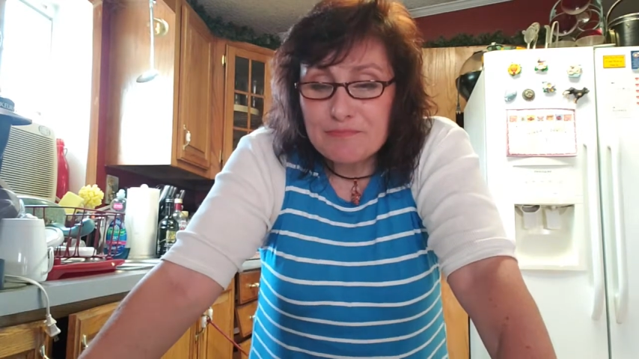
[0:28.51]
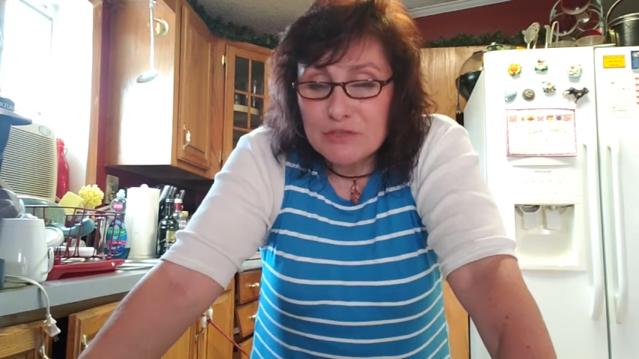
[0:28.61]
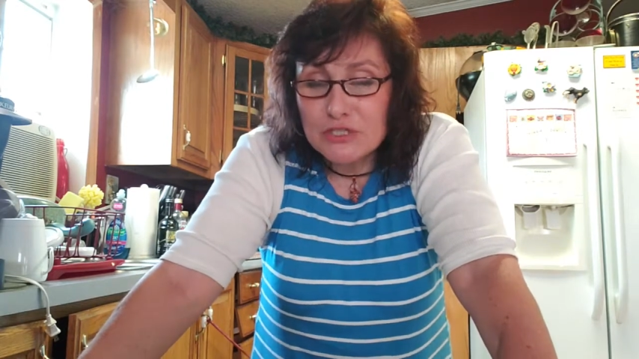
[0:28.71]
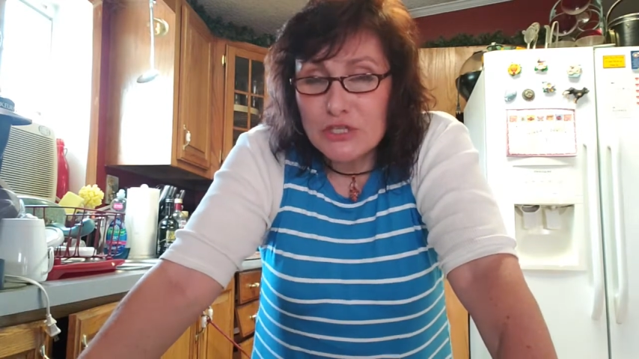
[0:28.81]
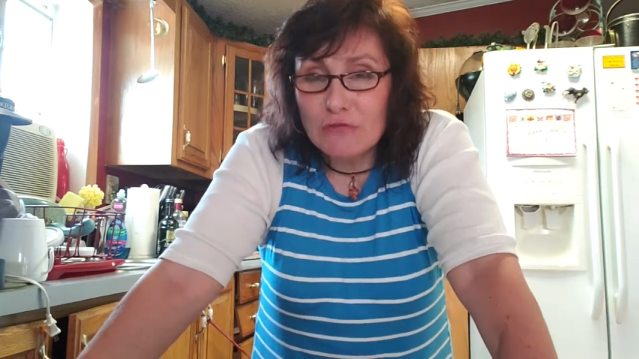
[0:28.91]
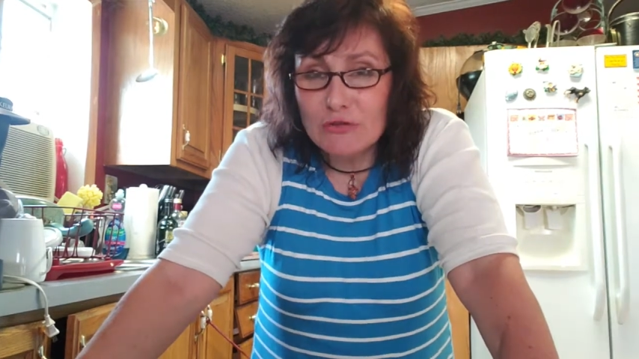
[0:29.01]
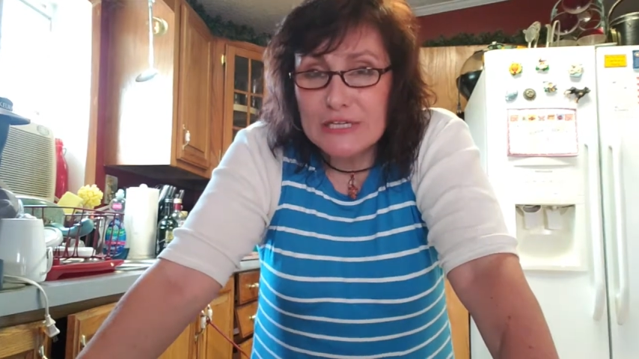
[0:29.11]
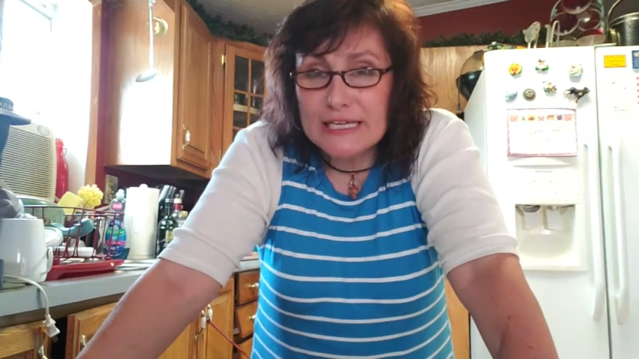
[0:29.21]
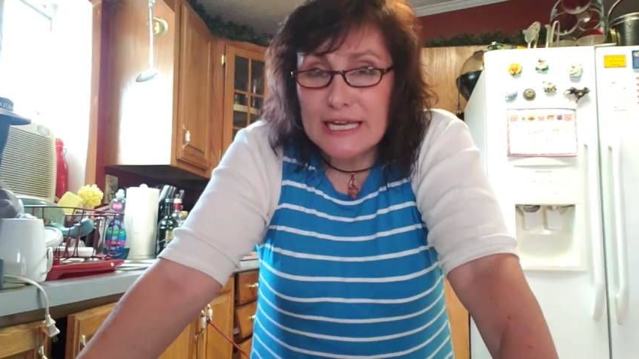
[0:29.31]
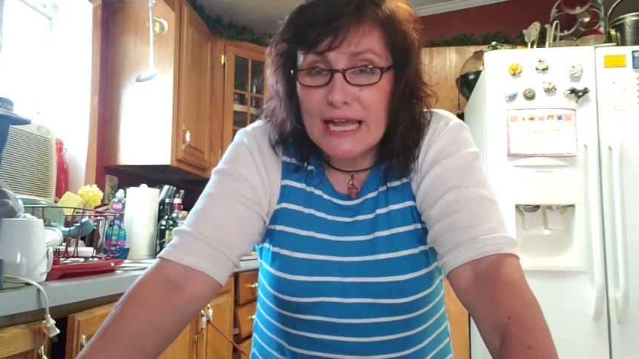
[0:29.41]
discovered
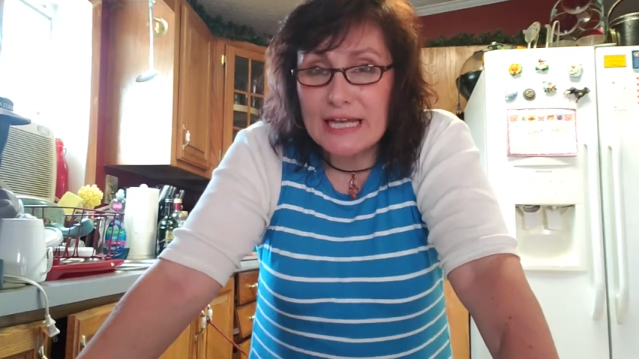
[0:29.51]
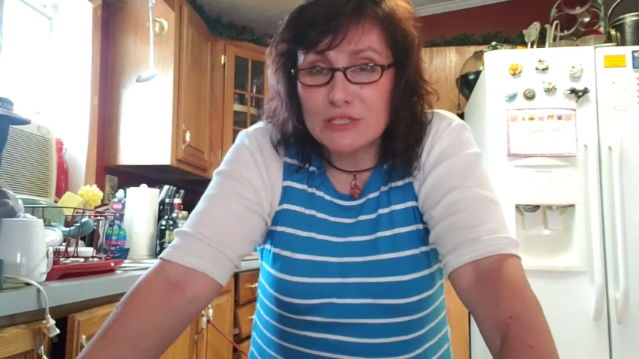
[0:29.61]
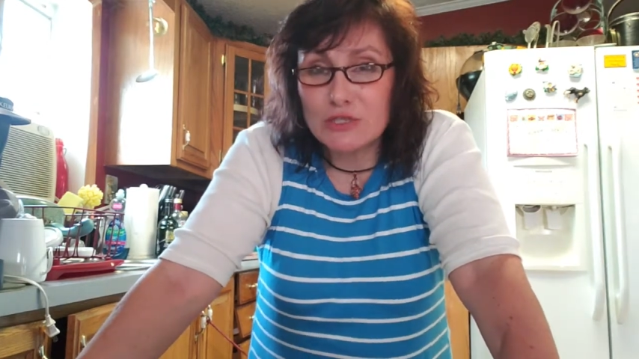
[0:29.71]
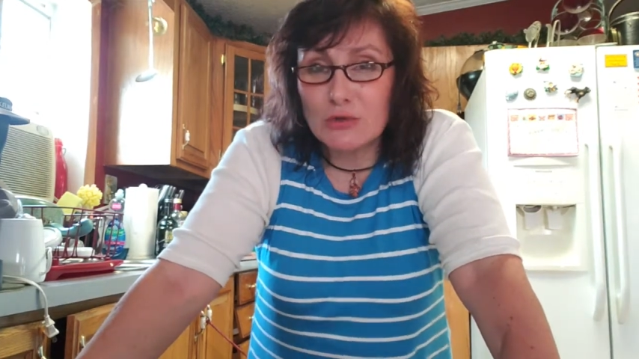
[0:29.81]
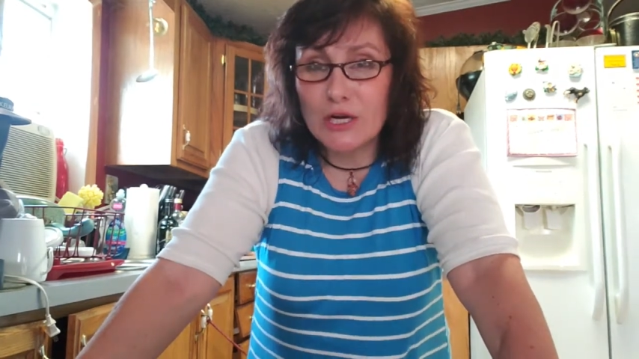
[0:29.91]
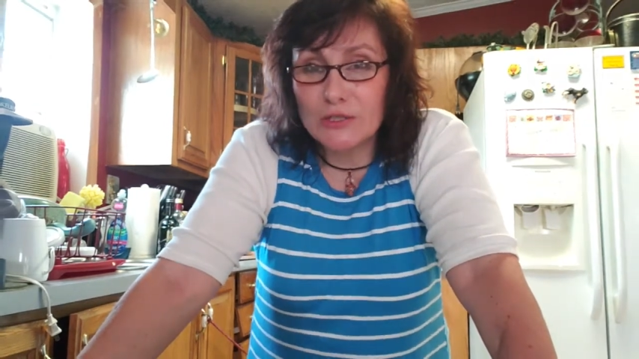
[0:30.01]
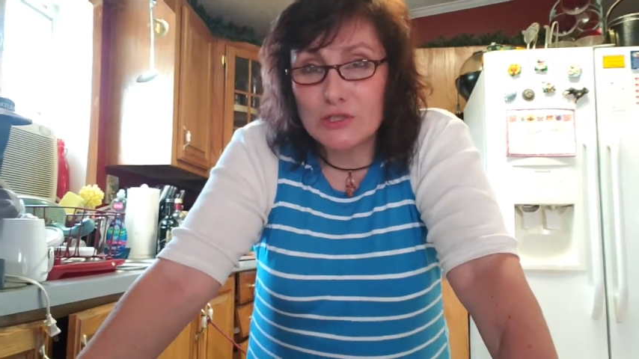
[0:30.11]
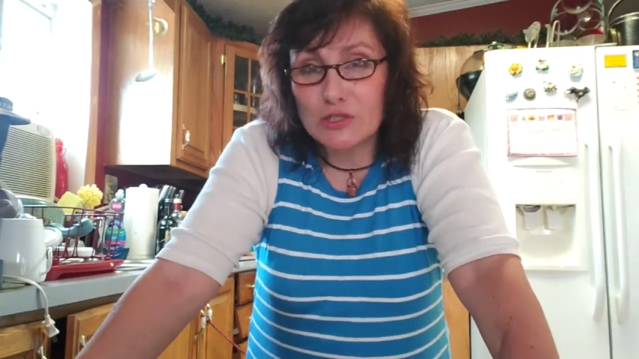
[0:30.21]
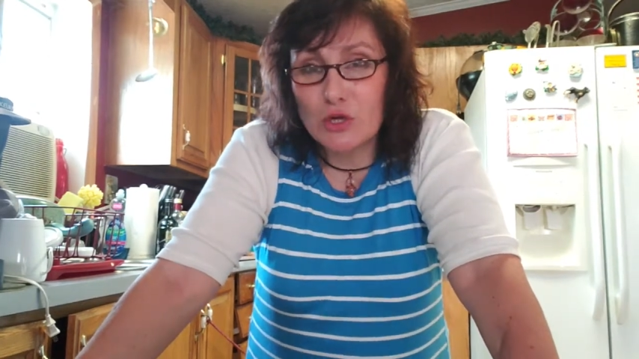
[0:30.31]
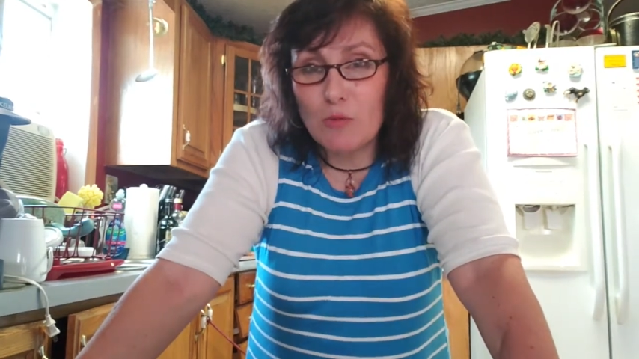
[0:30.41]
he had
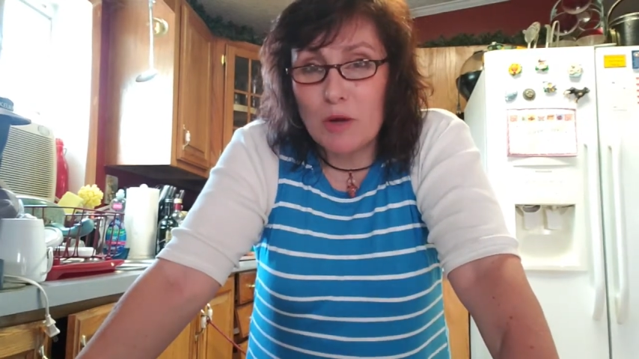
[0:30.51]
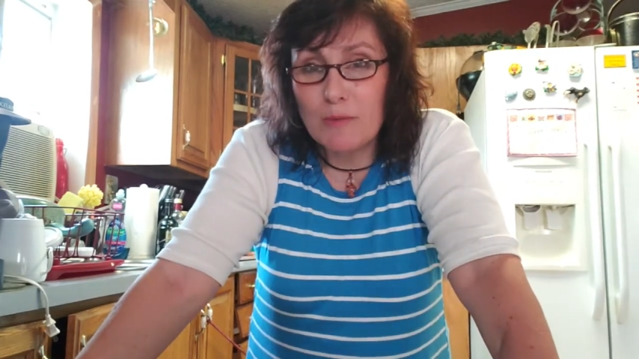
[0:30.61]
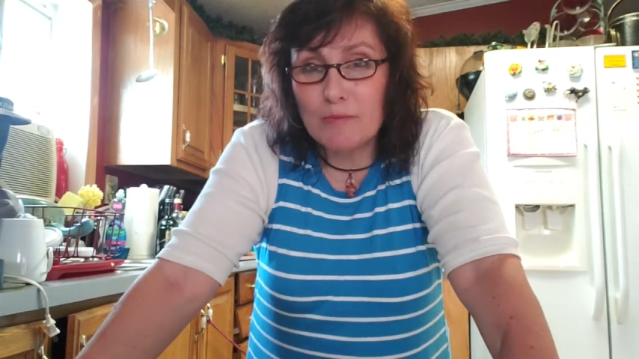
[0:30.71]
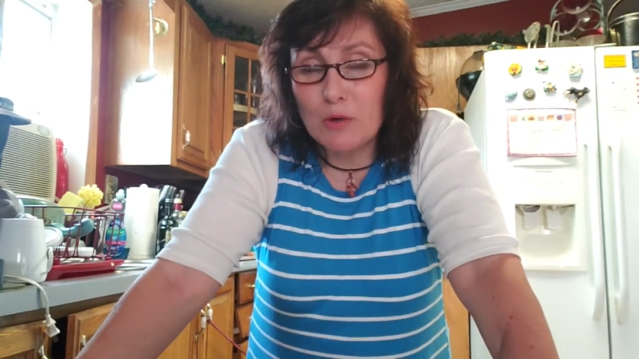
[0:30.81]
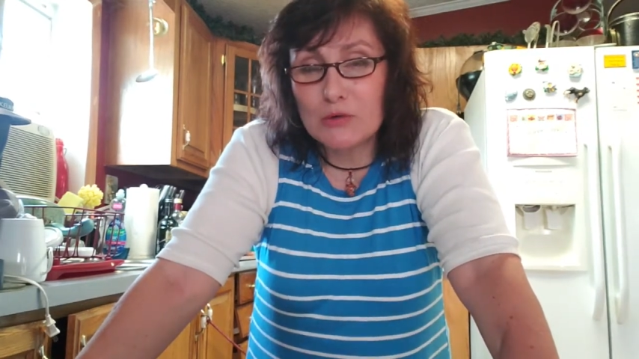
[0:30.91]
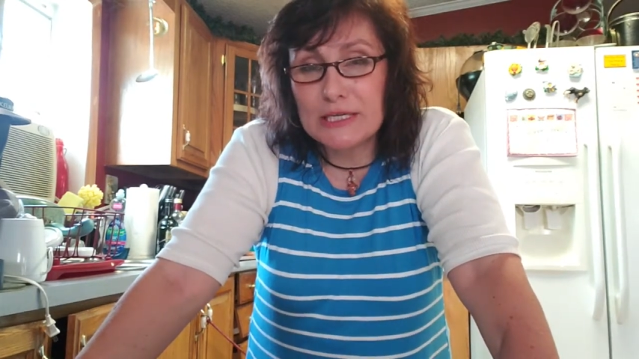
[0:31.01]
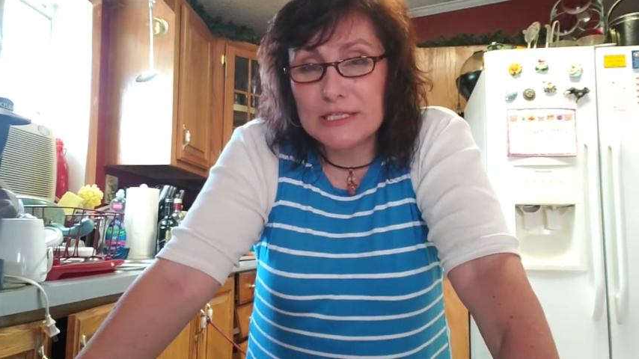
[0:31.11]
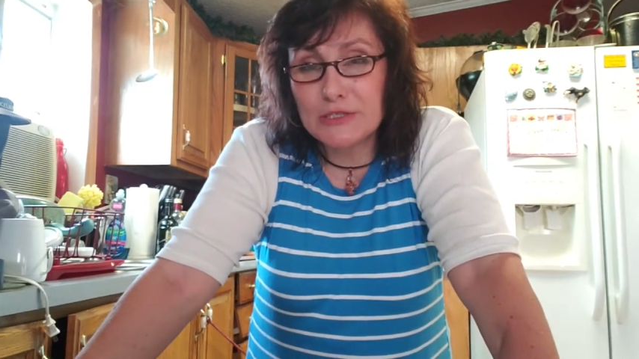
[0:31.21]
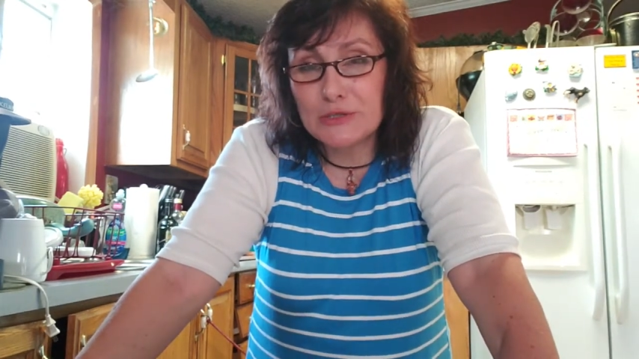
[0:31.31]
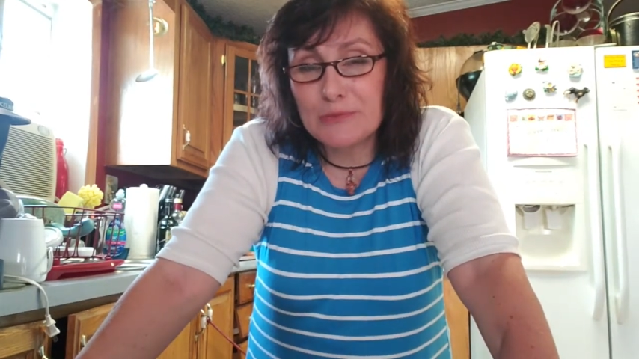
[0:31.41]
osteocarcinoma, bone
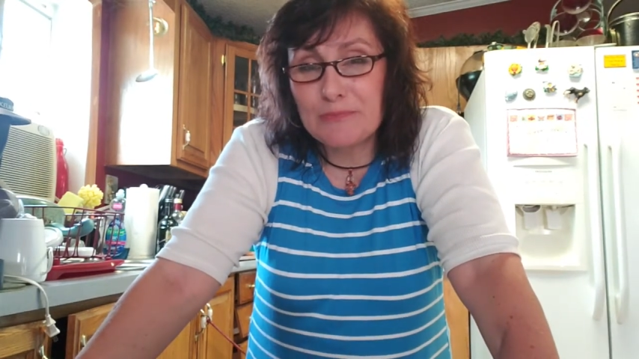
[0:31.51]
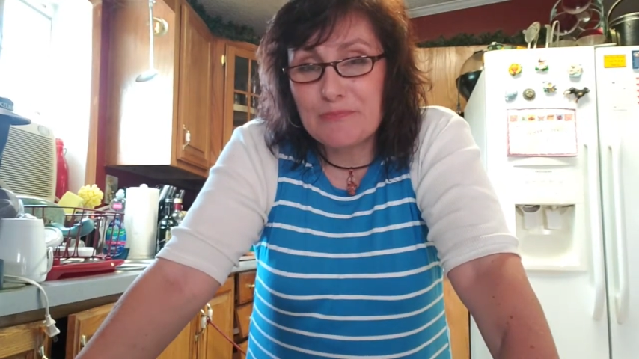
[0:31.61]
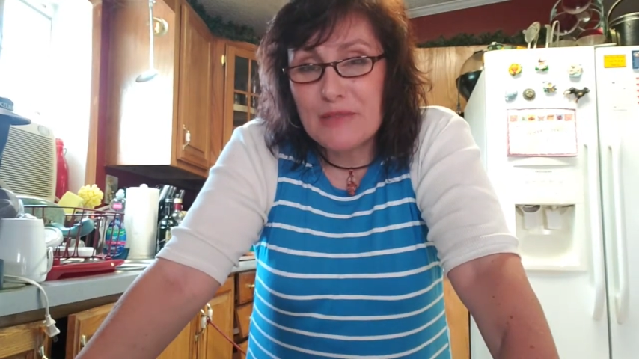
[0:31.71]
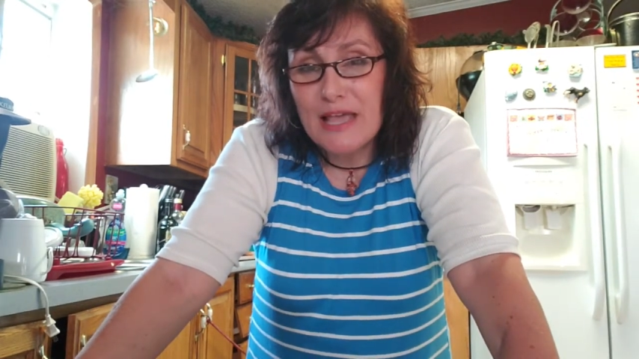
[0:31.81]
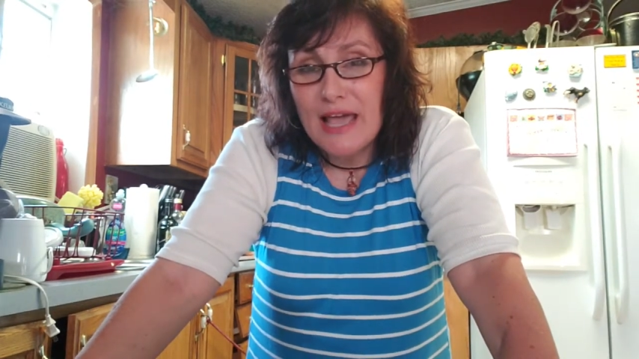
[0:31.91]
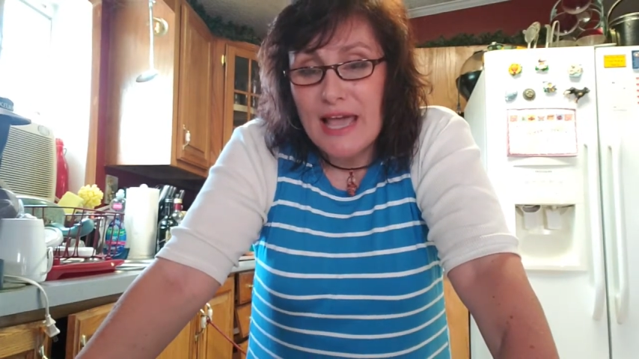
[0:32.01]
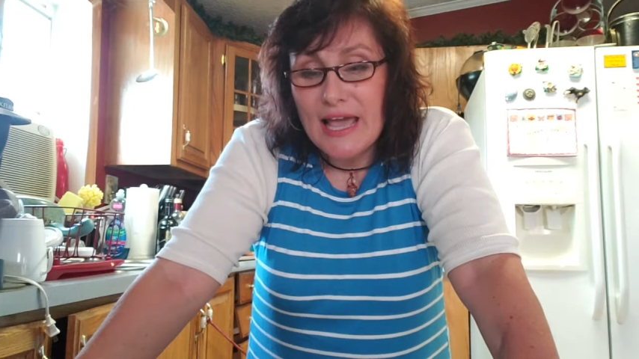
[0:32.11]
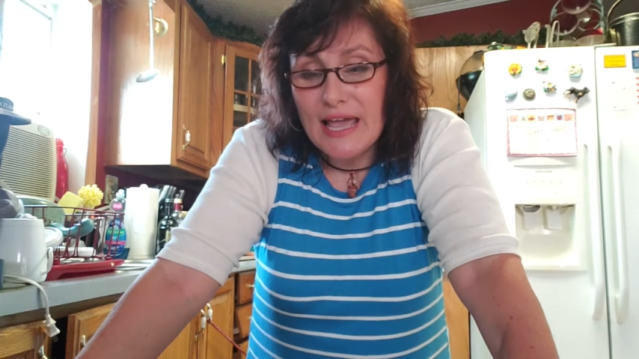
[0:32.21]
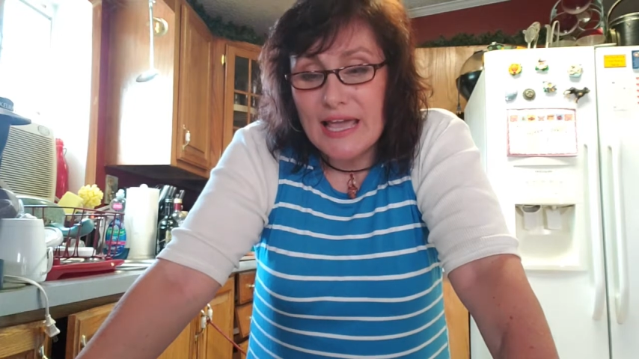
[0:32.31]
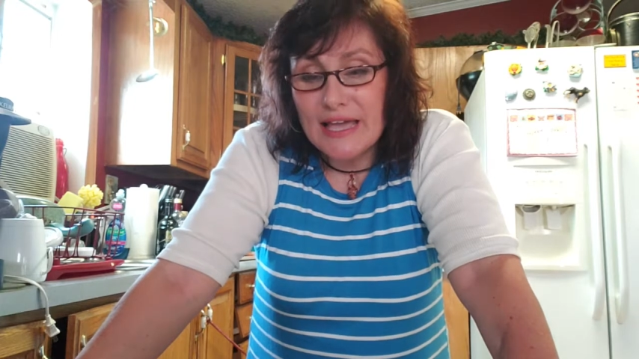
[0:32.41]
cancer.
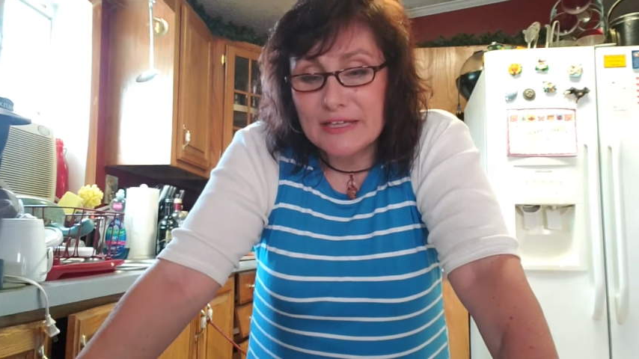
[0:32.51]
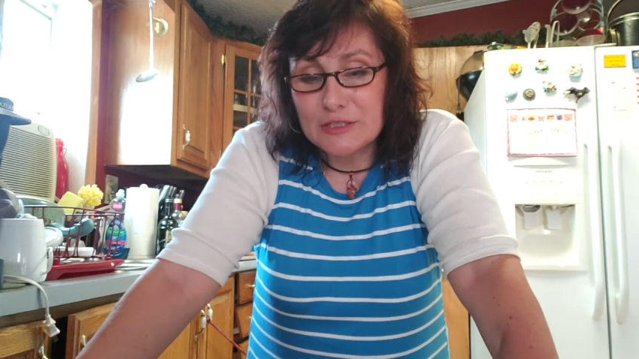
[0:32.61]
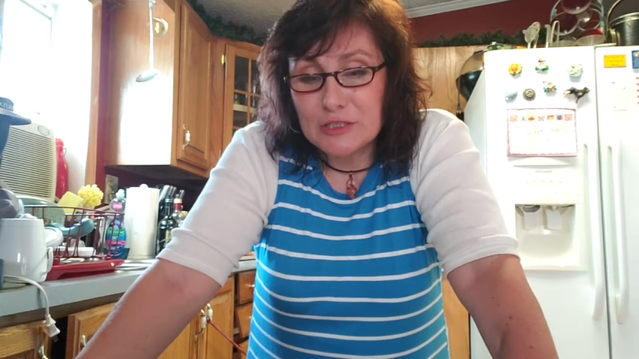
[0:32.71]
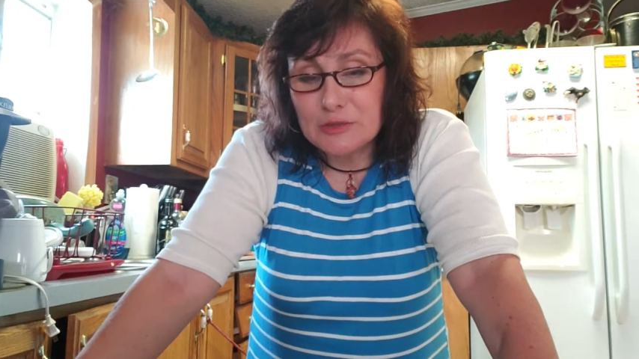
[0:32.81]
And